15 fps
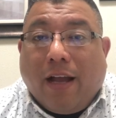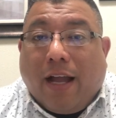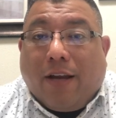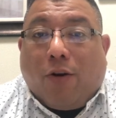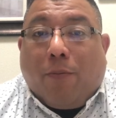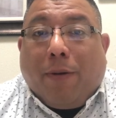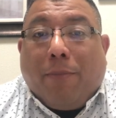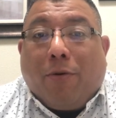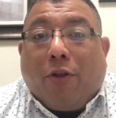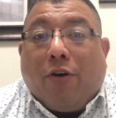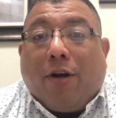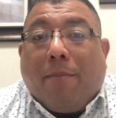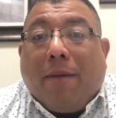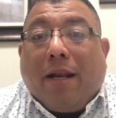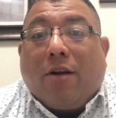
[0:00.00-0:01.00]
I know people that
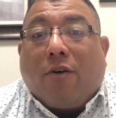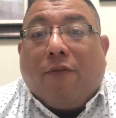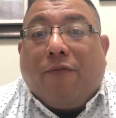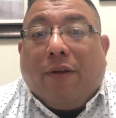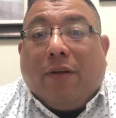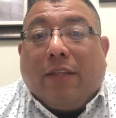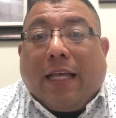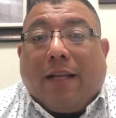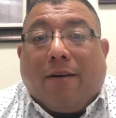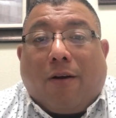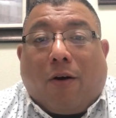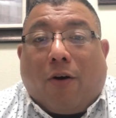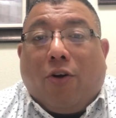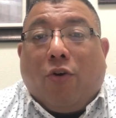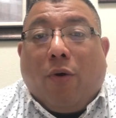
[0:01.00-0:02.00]
are in the medical field
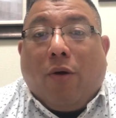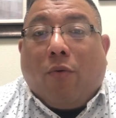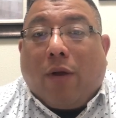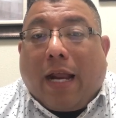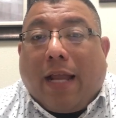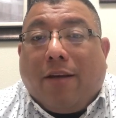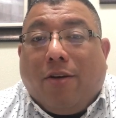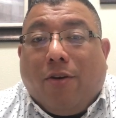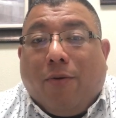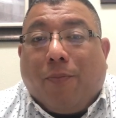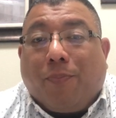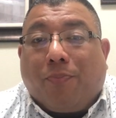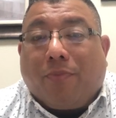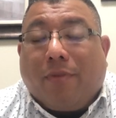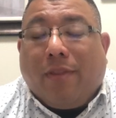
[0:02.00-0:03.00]
that are doing what I
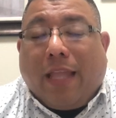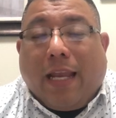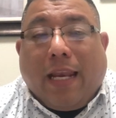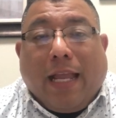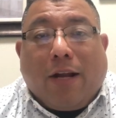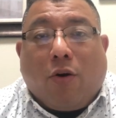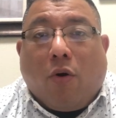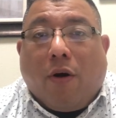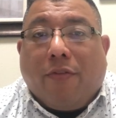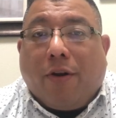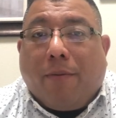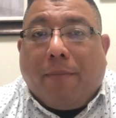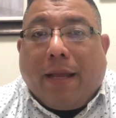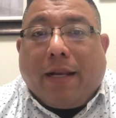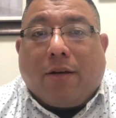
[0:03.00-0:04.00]
do. They let go of
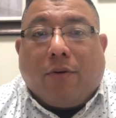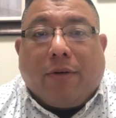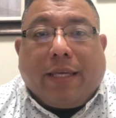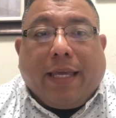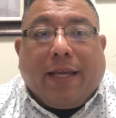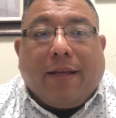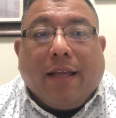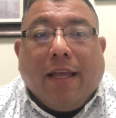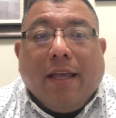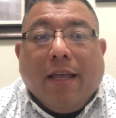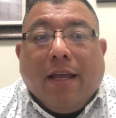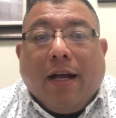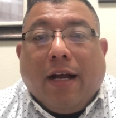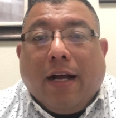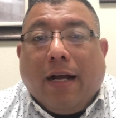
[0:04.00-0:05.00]
their medical gig.
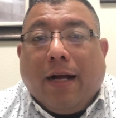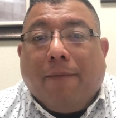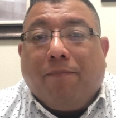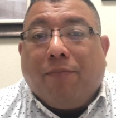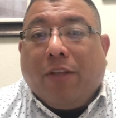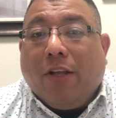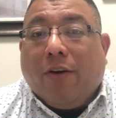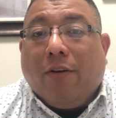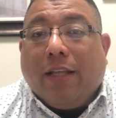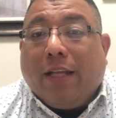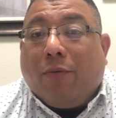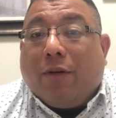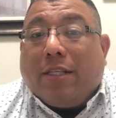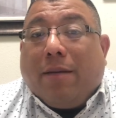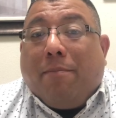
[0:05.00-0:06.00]

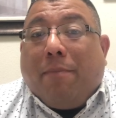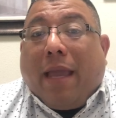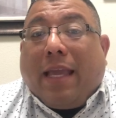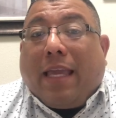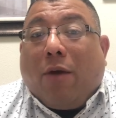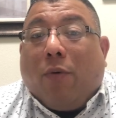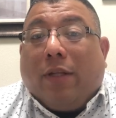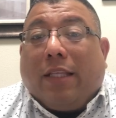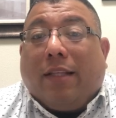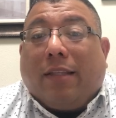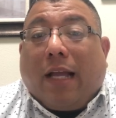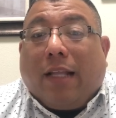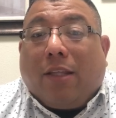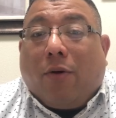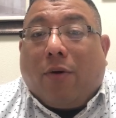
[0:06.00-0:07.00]
It wasn't making what they
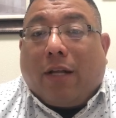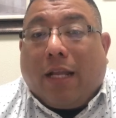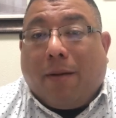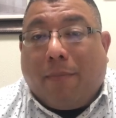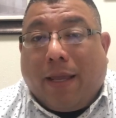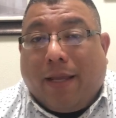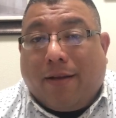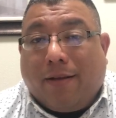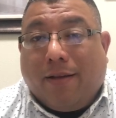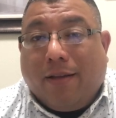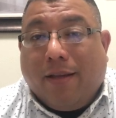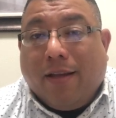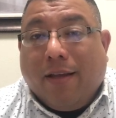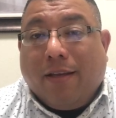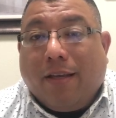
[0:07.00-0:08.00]
thought they were going to make.
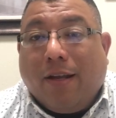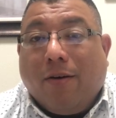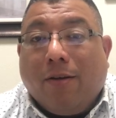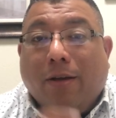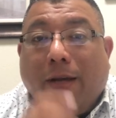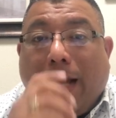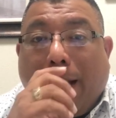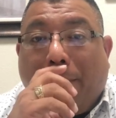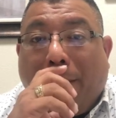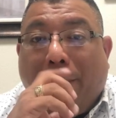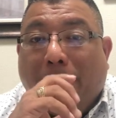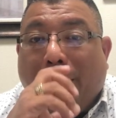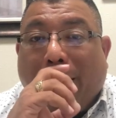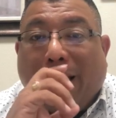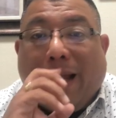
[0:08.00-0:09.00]
You got
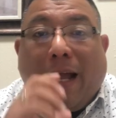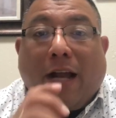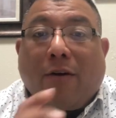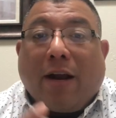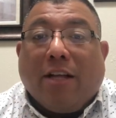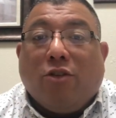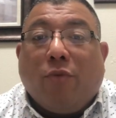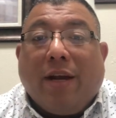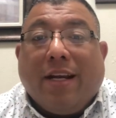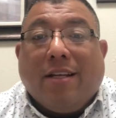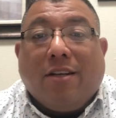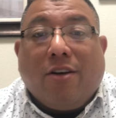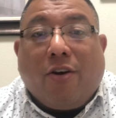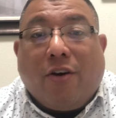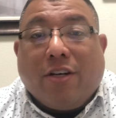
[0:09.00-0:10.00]
people that, I graduated
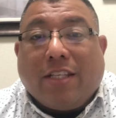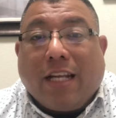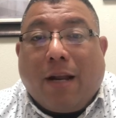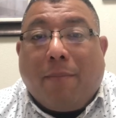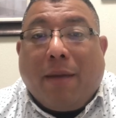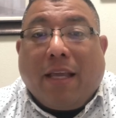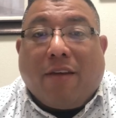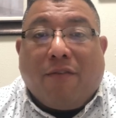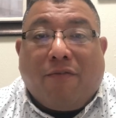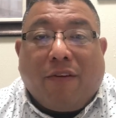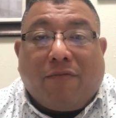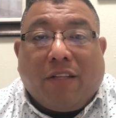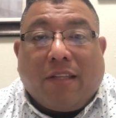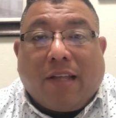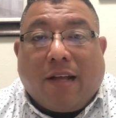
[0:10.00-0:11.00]
as a nurse and I'm making
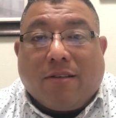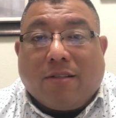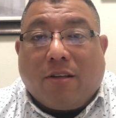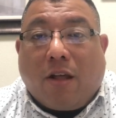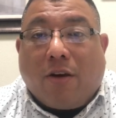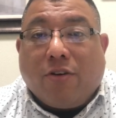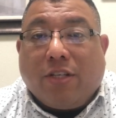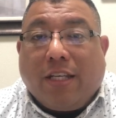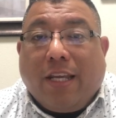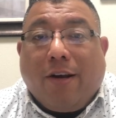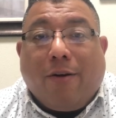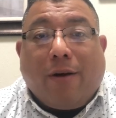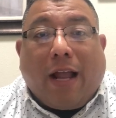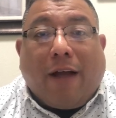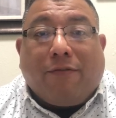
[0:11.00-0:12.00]
$50,000 a
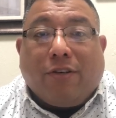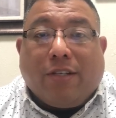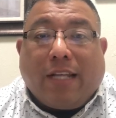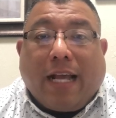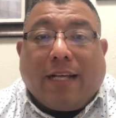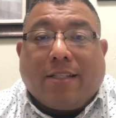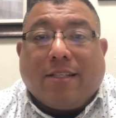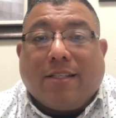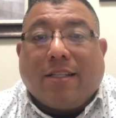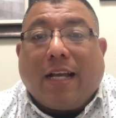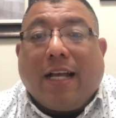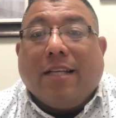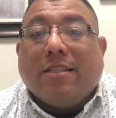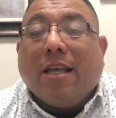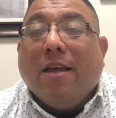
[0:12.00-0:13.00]
year after taxes,
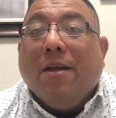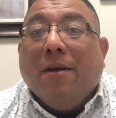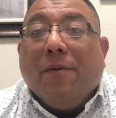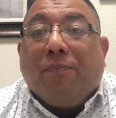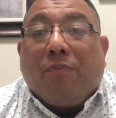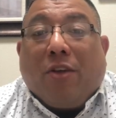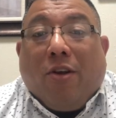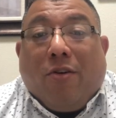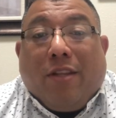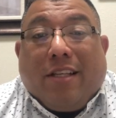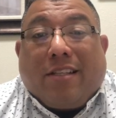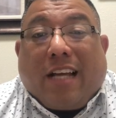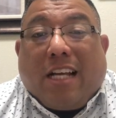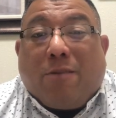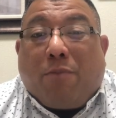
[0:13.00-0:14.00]
guys.
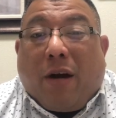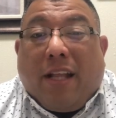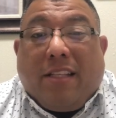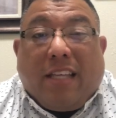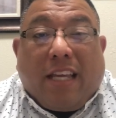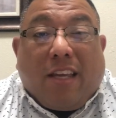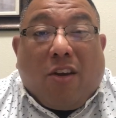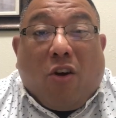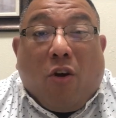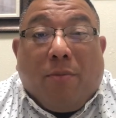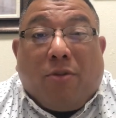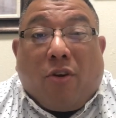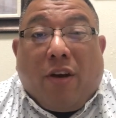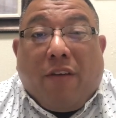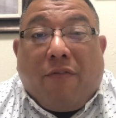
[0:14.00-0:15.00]
This guy's probably taking
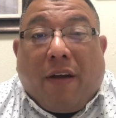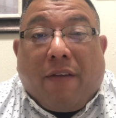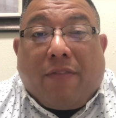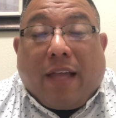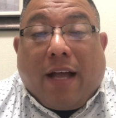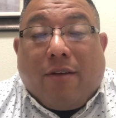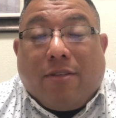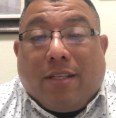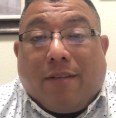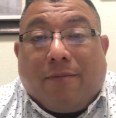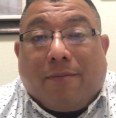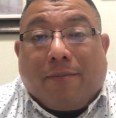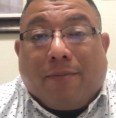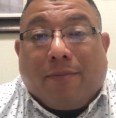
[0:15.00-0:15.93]
home $35,000.